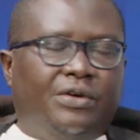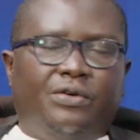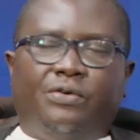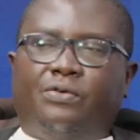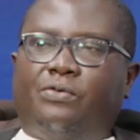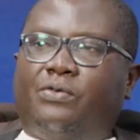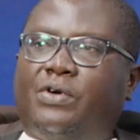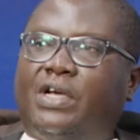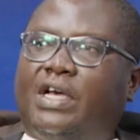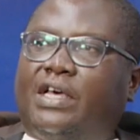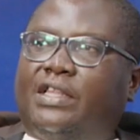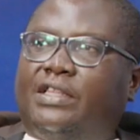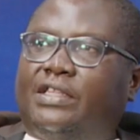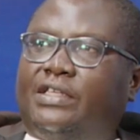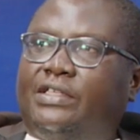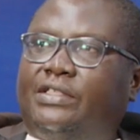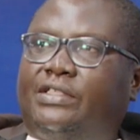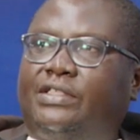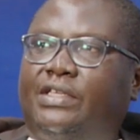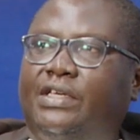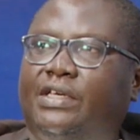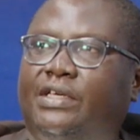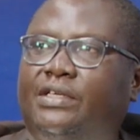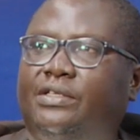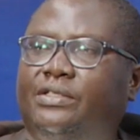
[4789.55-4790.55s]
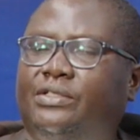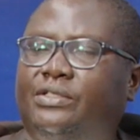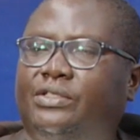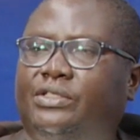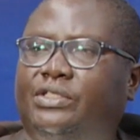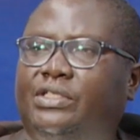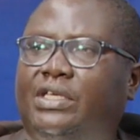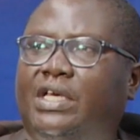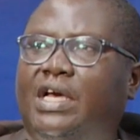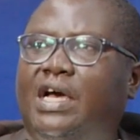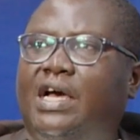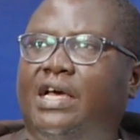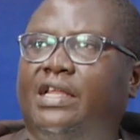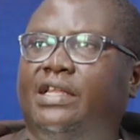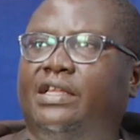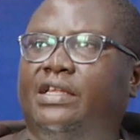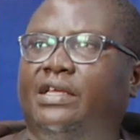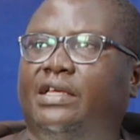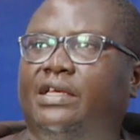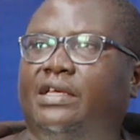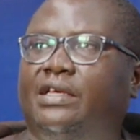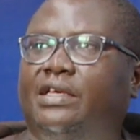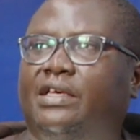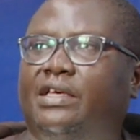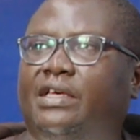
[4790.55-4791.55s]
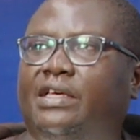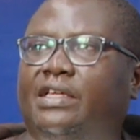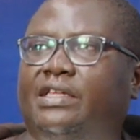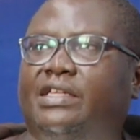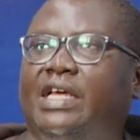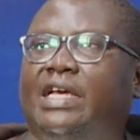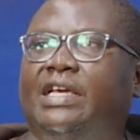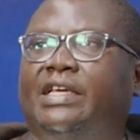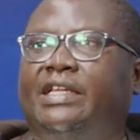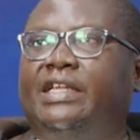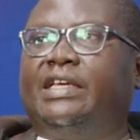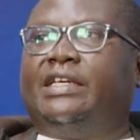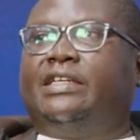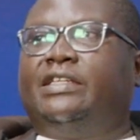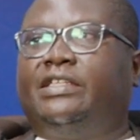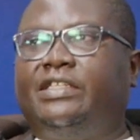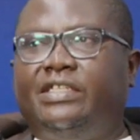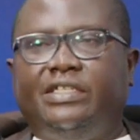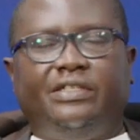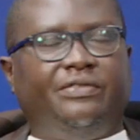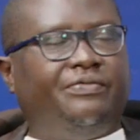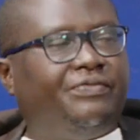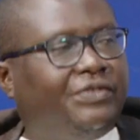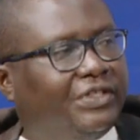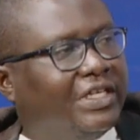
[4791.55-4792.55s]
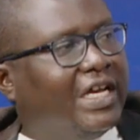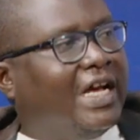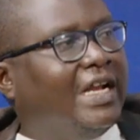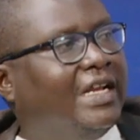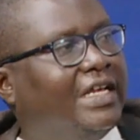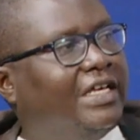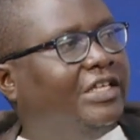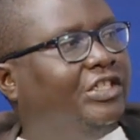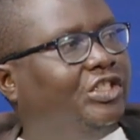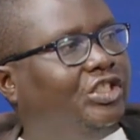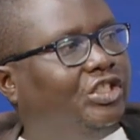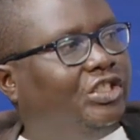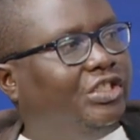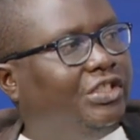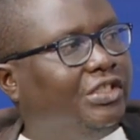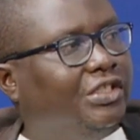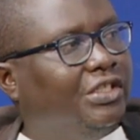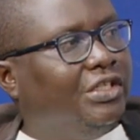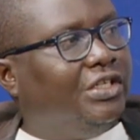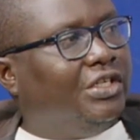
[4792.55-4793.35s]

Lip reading: where they say she had a directive, she alleged